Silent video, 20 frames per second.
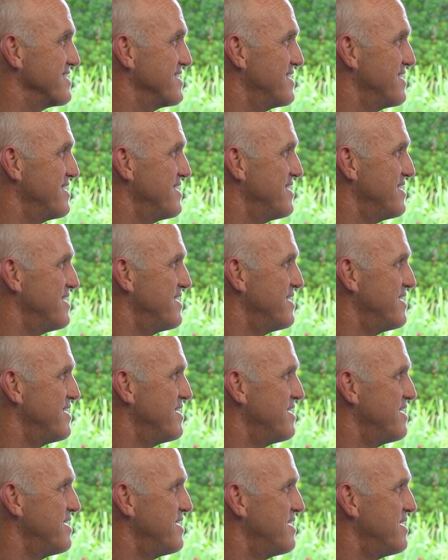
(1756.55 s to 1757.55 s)

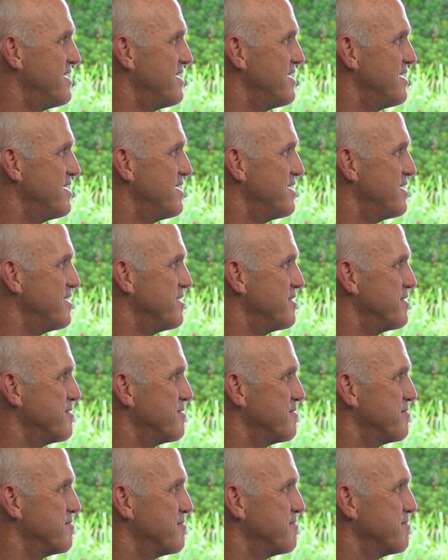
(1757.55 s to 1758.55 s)

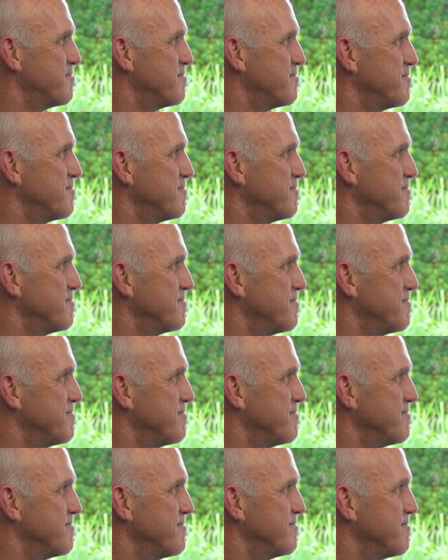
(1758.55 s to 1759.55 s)

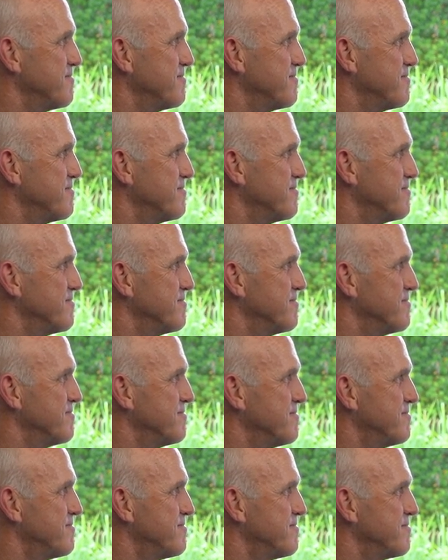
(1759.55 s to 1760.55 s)

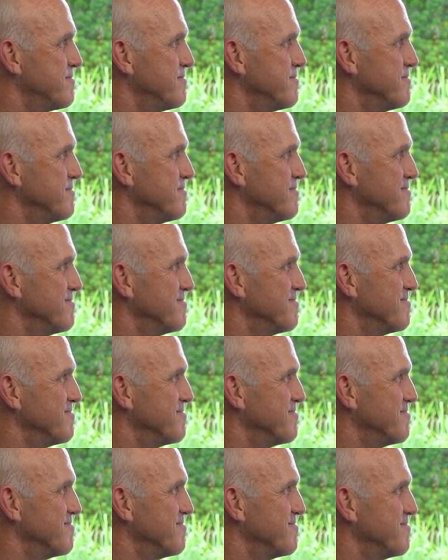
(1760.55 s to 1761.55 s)

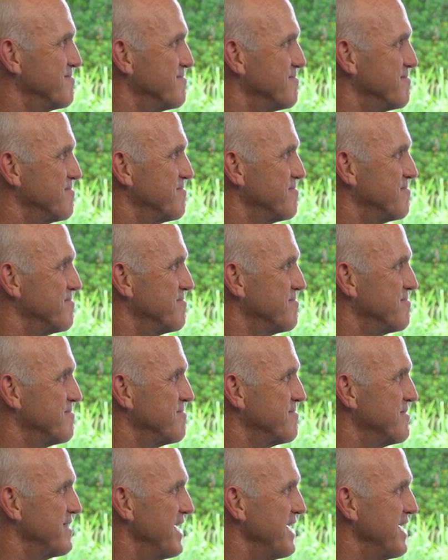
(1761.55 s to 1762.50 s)
The person shown says nothing.